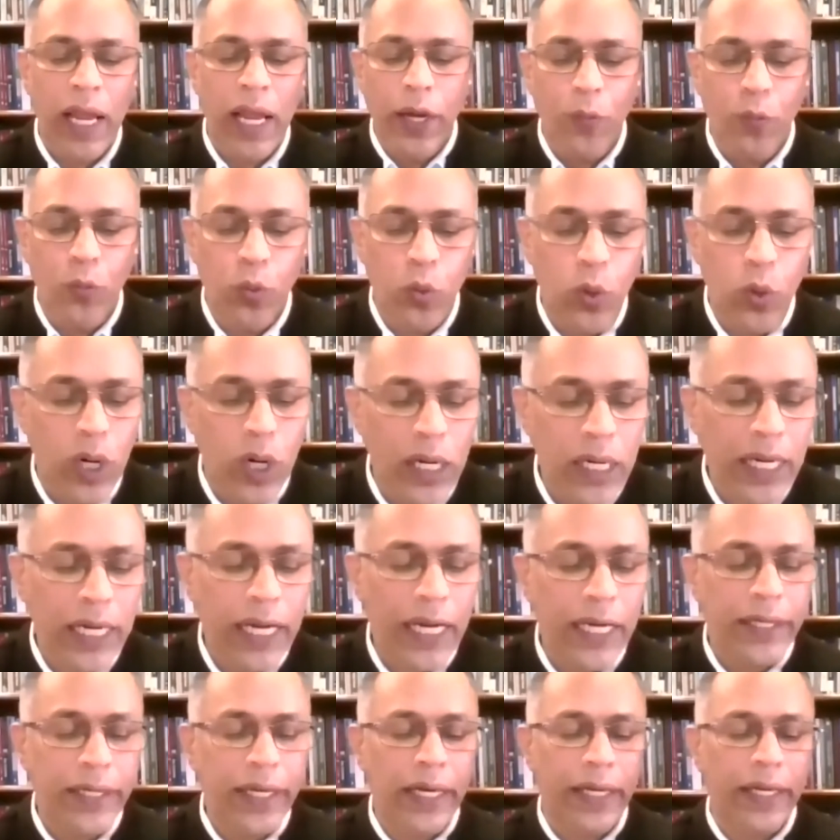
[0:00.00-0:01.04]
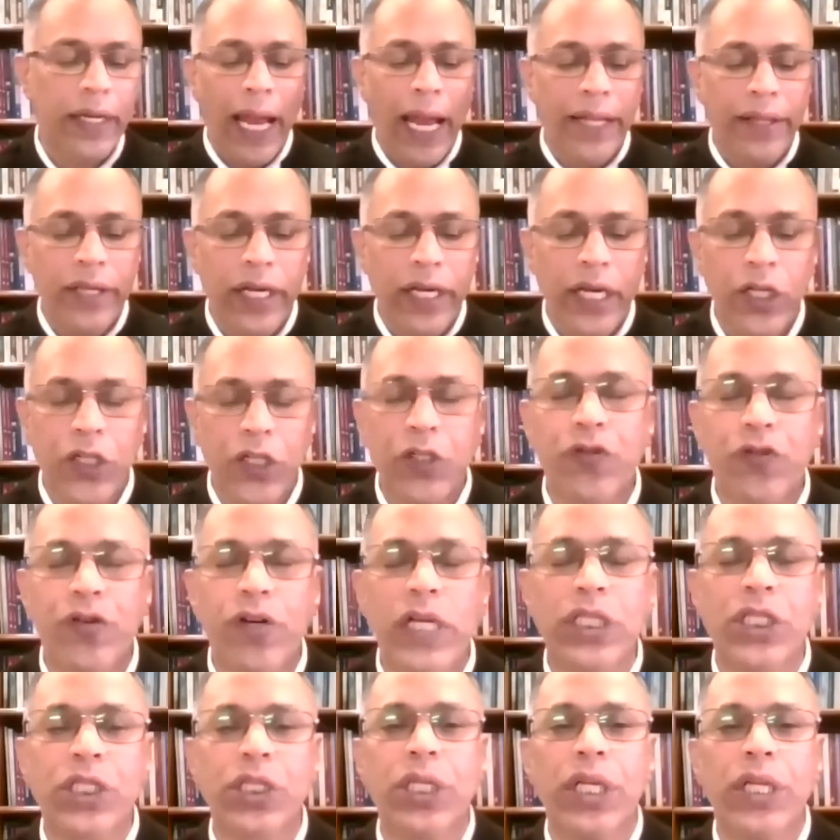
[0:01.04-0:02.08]
they work at it and they
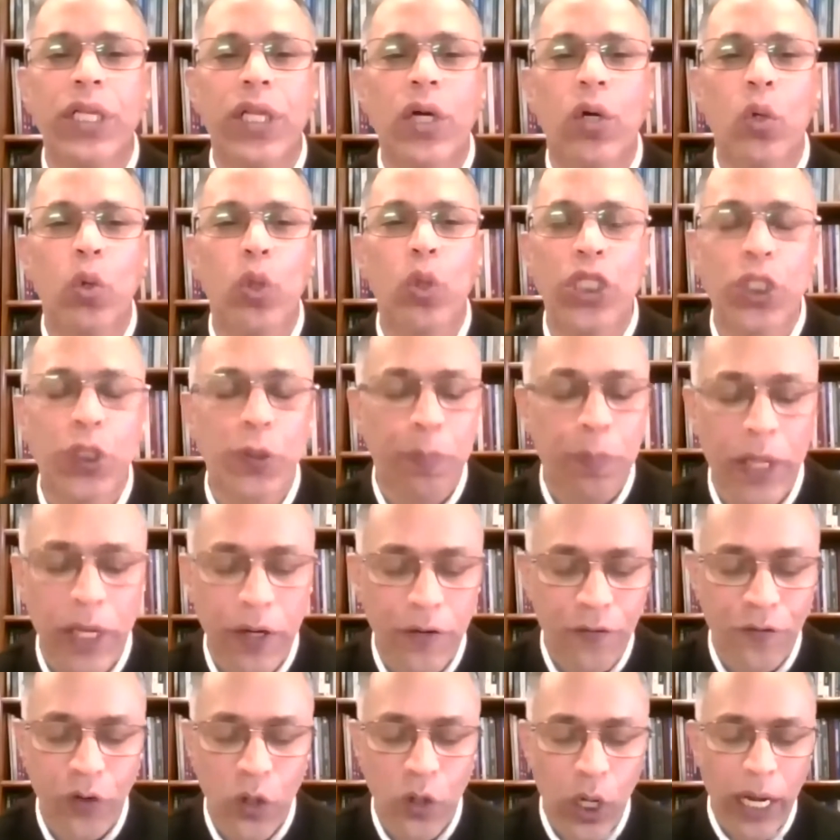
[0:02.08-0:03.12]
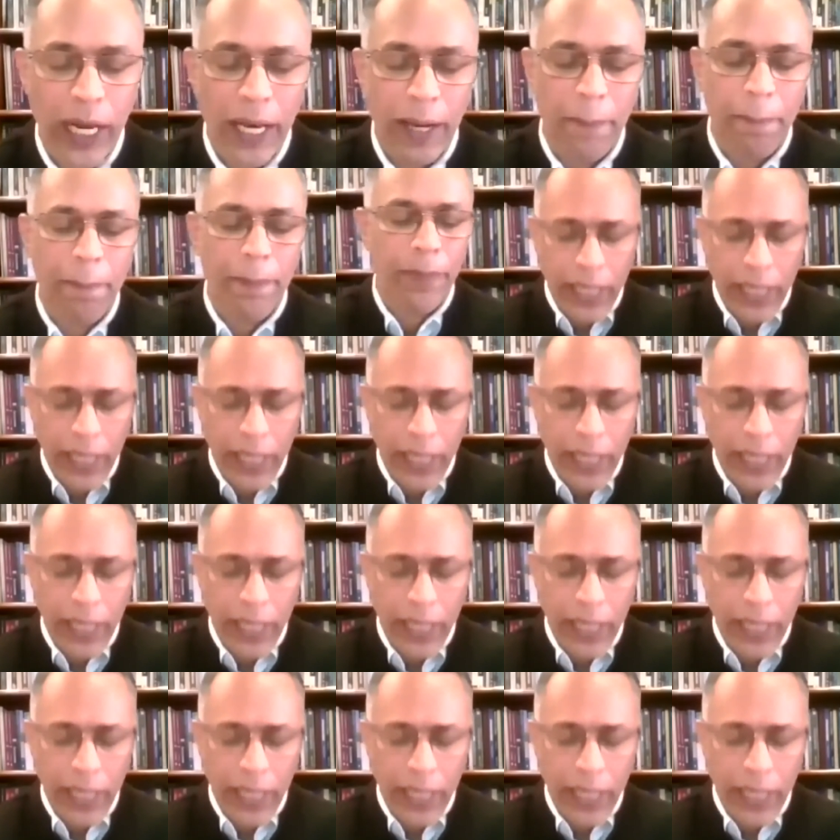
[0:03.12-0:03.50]
trust in the Holy Spirit for help.